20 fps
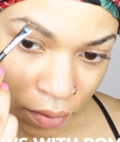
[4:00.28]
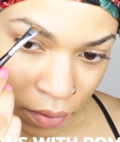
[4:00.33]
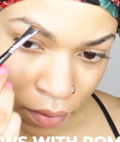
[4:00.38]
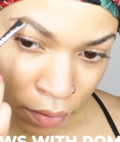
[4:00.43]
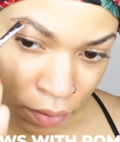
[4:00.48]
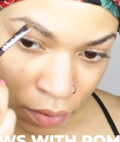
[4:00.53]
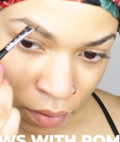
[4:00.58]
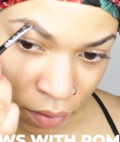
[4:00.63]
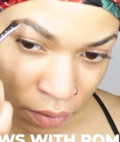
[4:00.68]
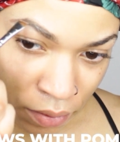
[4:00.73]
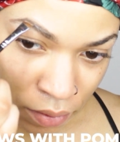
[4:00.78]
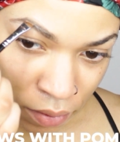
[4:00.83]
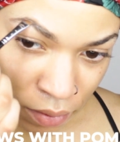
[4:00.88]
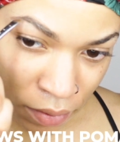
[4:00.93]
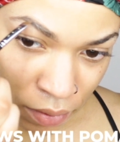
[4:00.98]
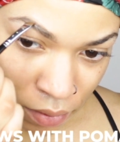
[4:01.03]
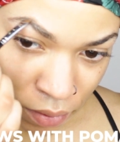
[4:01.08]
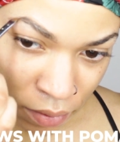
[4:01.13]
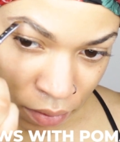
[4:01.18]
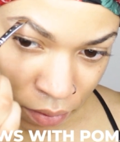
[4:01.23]
Fill in your
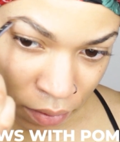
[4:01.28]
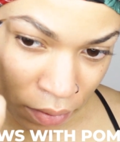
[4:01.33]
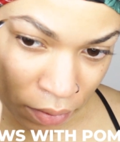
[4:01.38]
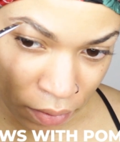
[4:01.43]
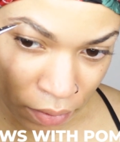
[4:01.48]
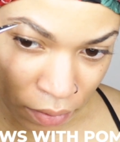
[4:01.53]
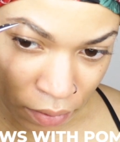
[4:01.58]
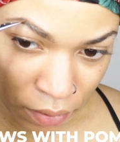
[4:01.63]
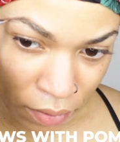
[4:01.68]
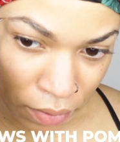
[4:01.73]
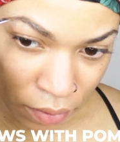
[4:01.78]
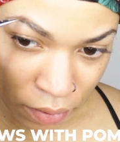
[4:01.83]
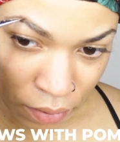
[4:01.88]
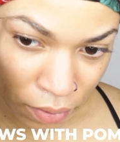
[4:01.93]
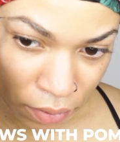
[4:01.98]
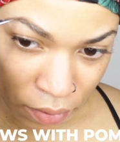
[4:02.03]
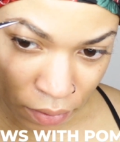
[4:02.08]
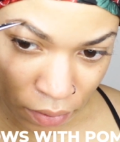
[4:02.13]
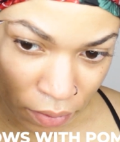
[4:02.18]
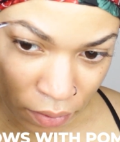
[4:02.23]
brows with
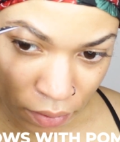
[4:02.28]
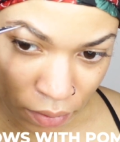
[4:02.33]
pomade.